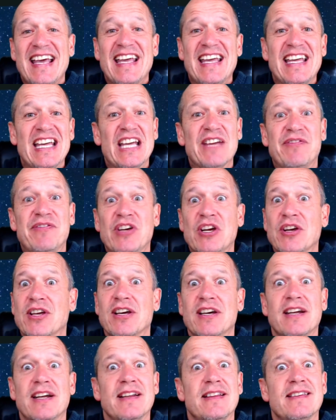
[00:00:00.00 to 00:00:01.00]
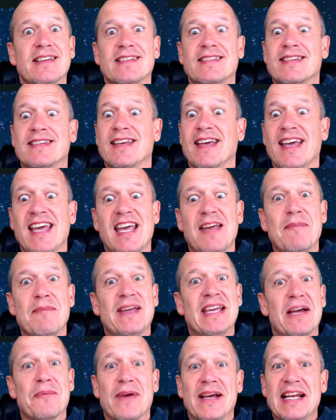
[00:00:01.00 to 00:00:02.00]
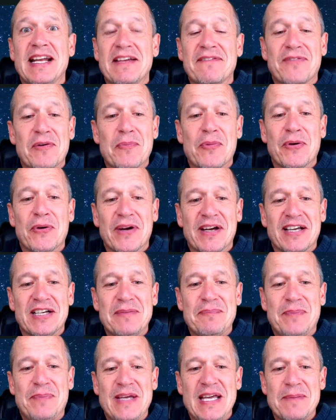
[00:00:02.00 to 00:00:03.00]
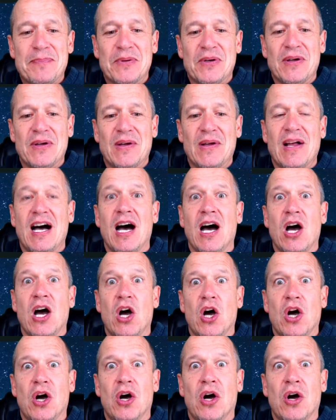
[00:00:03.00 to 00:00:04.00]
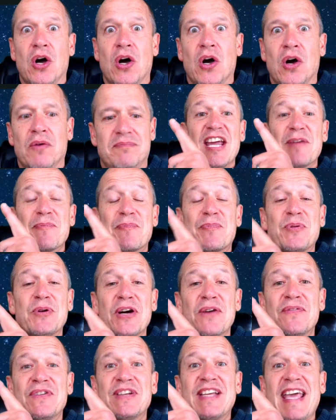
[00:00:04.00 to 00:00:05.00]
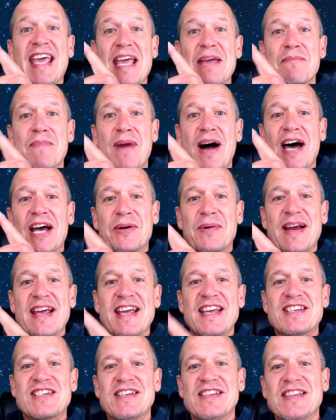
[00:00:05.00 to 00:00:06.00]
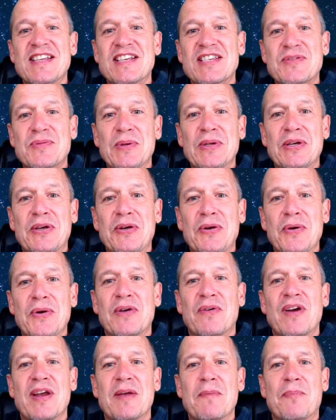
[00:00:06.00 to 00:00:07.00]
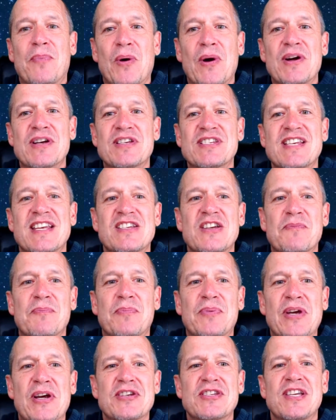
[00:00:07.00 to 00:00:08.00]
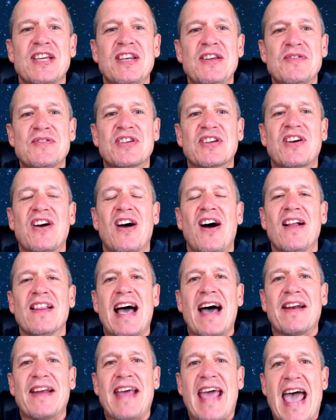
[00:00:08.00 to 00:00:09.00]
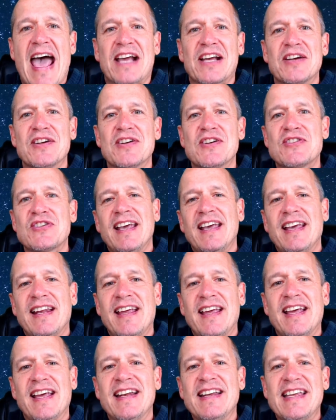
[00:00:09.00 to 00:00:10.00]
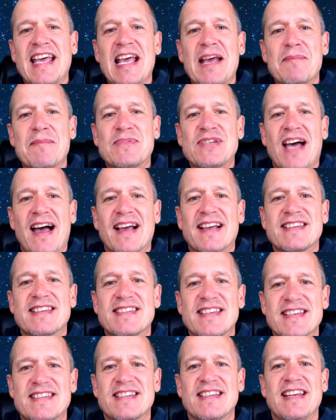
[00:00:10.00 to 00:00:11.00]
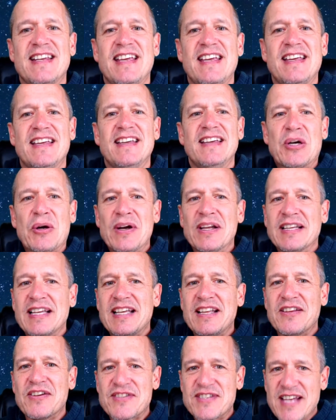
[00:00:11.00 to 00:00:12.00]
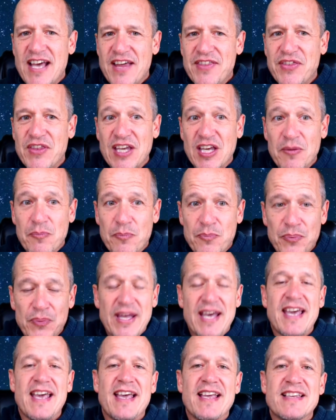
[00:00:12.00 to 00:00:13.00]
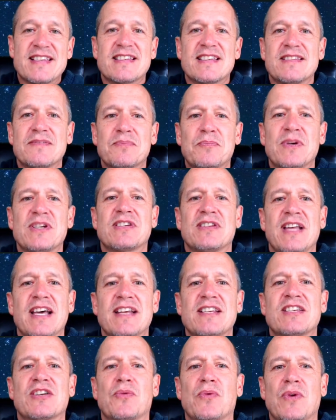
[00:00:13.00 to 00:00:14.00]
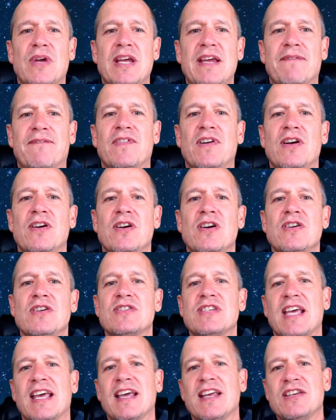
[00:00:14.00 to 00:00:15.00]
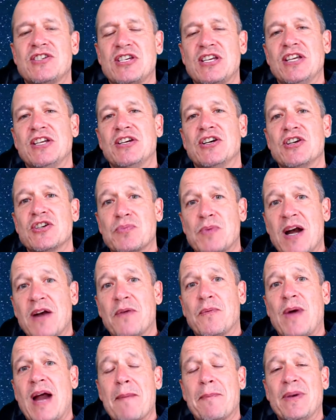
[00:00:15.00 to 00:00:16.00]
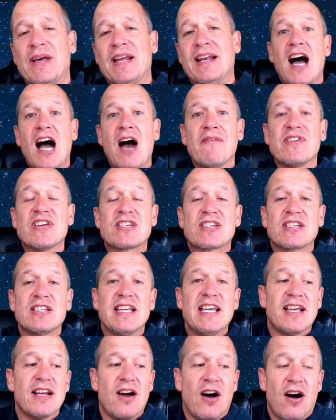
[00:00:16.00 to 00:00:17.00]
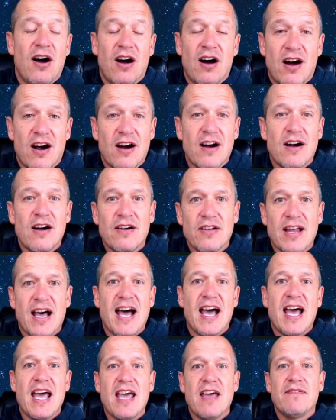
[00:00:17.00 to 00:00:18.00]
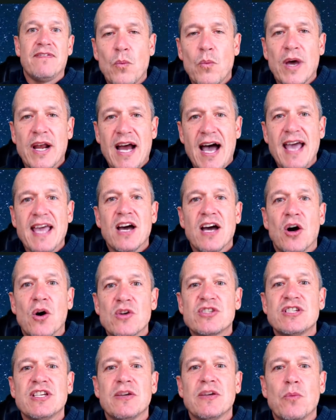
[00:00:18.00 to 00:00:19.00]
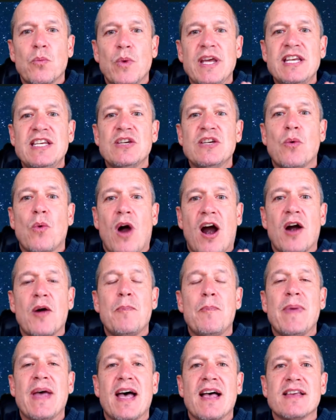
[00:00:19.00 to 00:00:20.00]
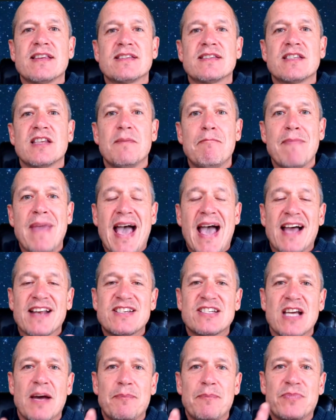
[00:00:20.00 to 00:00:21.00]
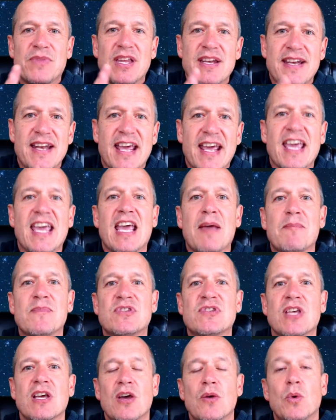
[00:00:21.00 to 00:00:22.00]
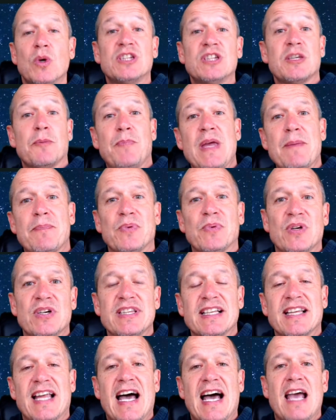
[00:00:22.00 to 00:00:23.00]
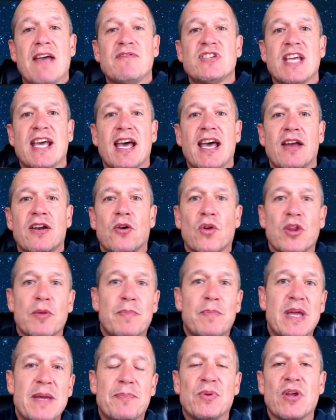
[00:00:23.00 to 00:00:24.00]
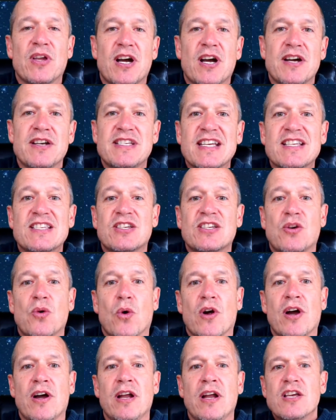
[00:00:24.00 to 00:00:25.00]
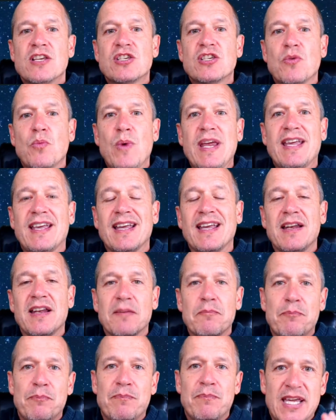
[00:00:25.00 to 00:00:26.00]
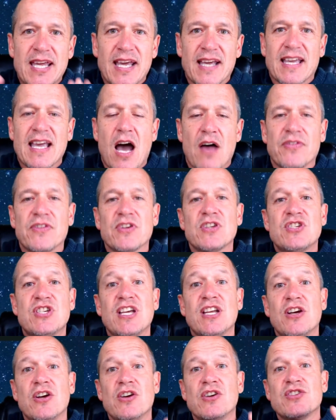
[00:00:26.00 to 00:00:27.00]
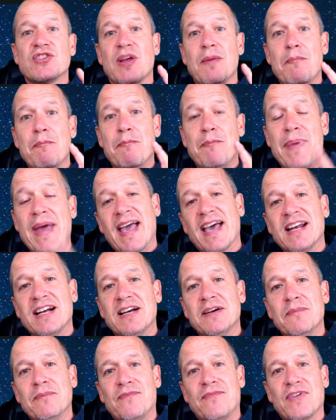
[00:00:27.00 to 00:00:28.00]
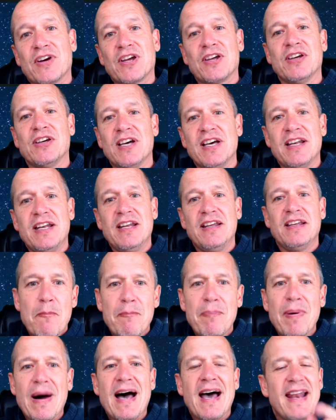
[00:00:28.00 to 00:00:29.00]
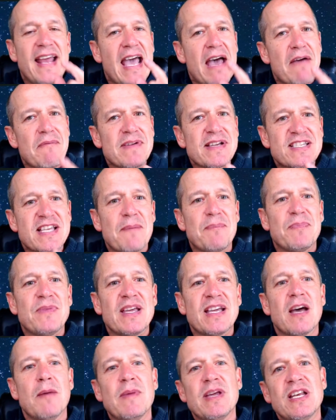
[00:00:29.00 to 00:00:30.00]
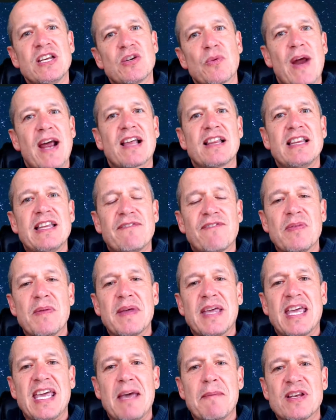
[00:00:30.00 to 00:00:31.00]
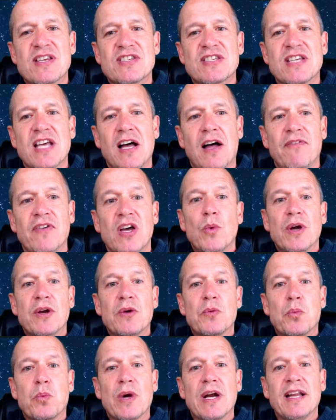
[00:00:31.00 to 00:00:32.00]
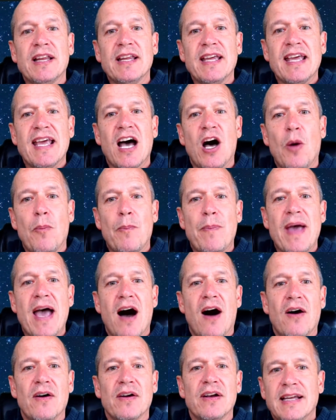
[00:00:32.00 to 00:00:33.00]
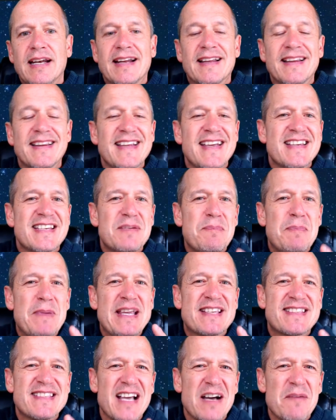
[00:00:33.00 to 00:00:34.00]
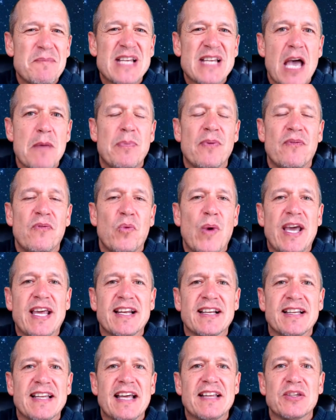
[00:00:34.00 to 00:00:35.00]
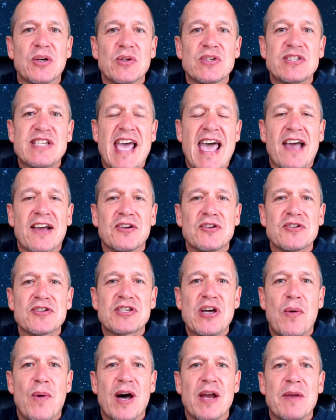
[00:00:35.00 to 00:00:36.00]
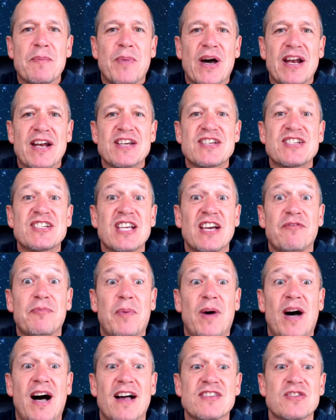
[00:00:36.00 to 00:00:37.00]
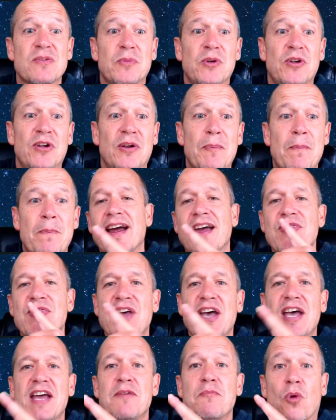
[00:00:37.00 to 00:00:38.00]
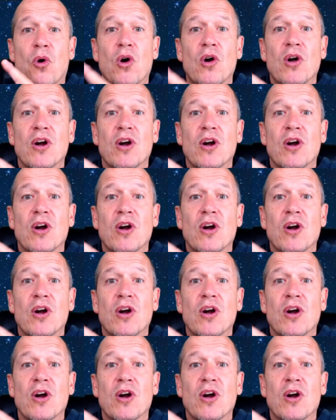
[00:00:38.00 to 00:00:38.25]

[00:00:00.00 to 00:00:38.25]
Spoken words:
If you're good at this game, get ready for more good people. Uh-oh. Improved game moderation. This will include a report system players can use to call out hackers and in-game toxicity. Currently, there's nothing in place, which lets griefers and cheaters run rampant. Obviously, in our live, when I host it, we do our best to match up the names with the people in the live chat or the people in our Discord so we can kick out the cheaters and ban them for good. But having something coming directly from the game itself would really help out and at least be some type of way to let those hackers go unpunished if possible. And then more